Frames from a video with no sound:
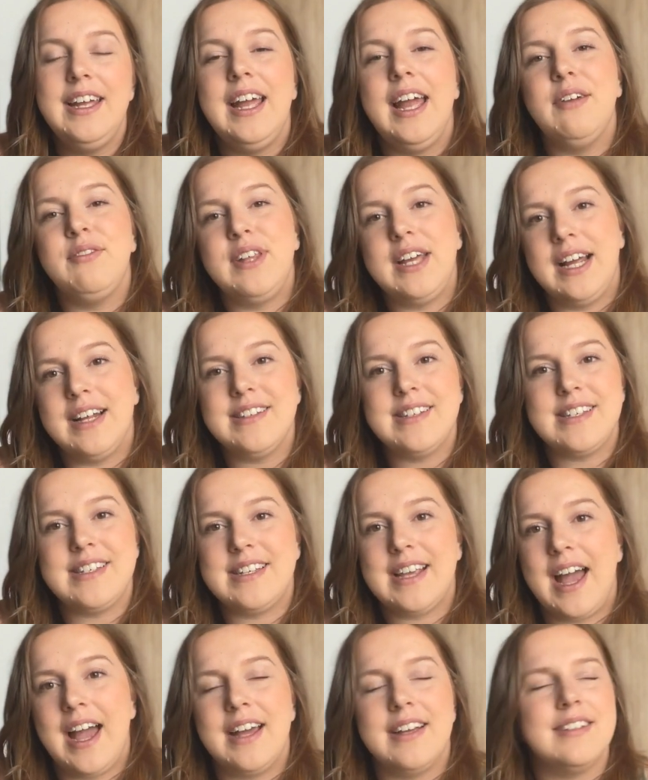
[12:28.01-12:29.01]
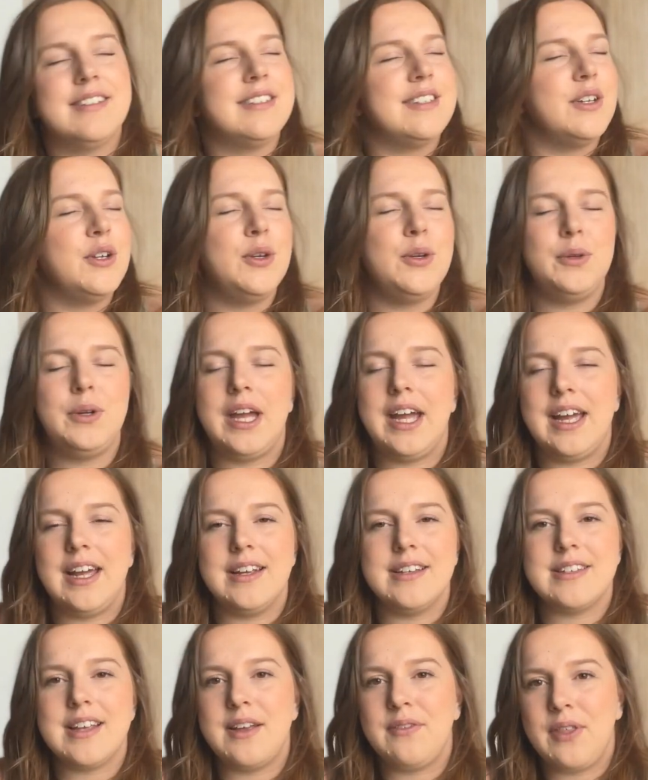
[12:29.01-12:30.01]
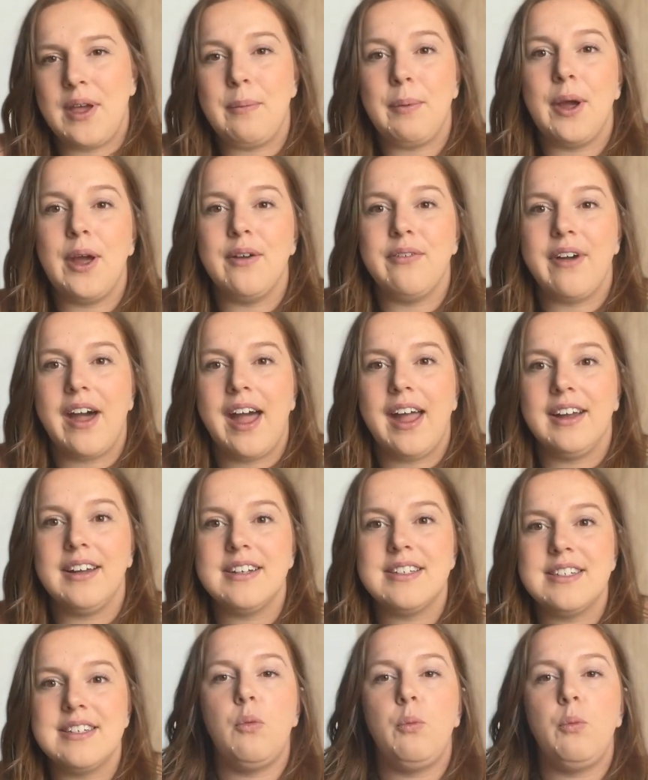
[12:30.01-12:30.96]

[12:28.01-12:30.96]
If the answer is yes, who cares if they're perfect?